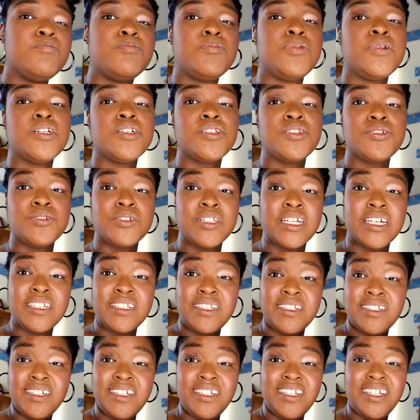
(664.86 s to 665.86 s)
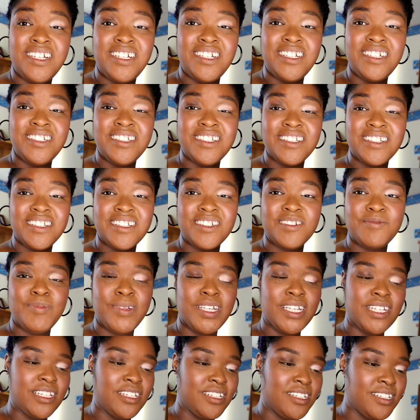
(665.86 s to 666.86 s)
like CDs,
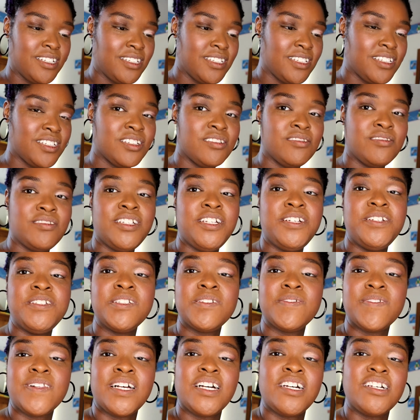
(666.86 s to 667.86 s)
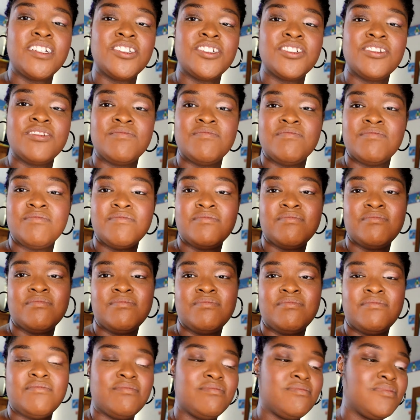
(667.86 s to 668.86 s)
because newsflash,
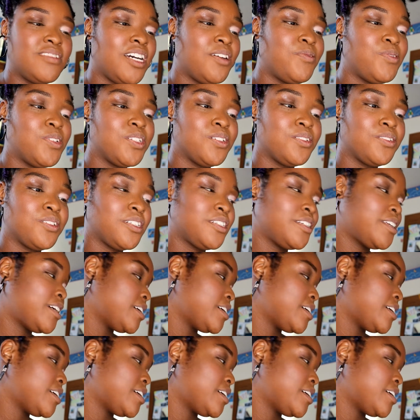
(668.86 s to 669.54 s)
I was a nerd in